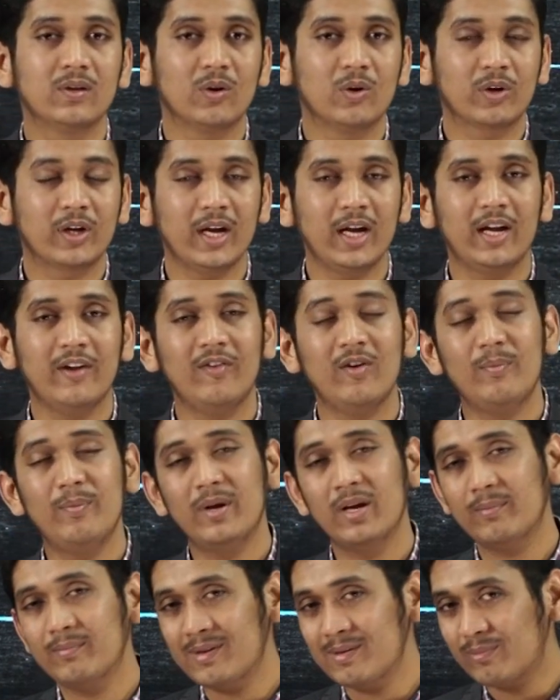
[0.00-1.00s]
Okay, he will
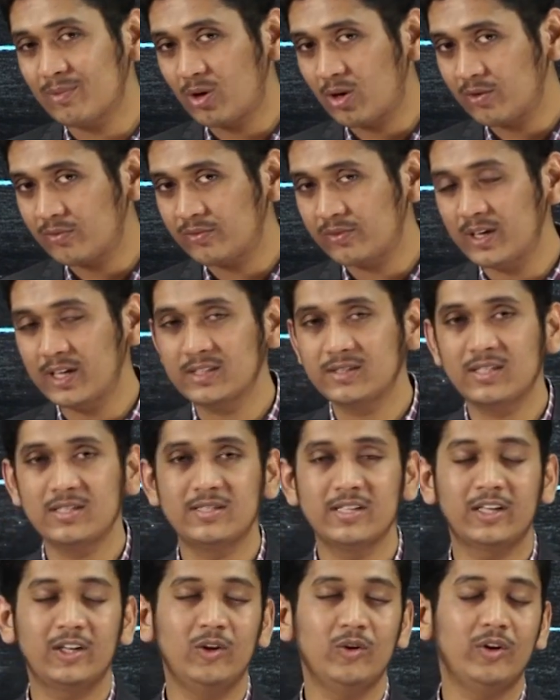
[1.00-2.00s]
be a member of National
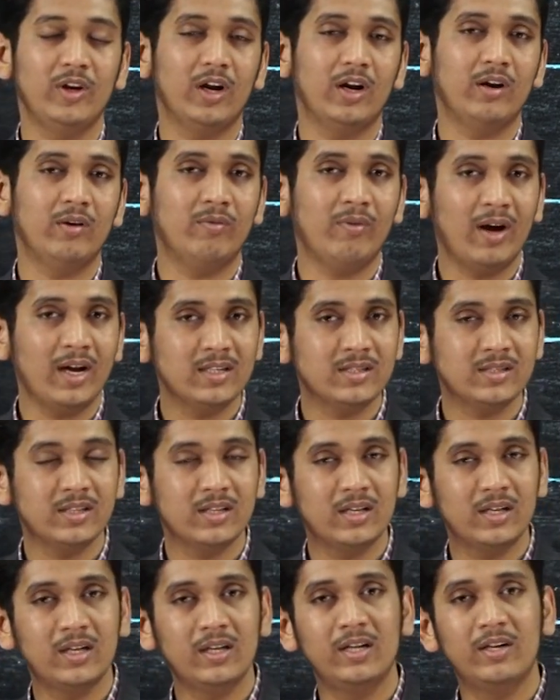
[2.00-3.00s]
Security Advisor,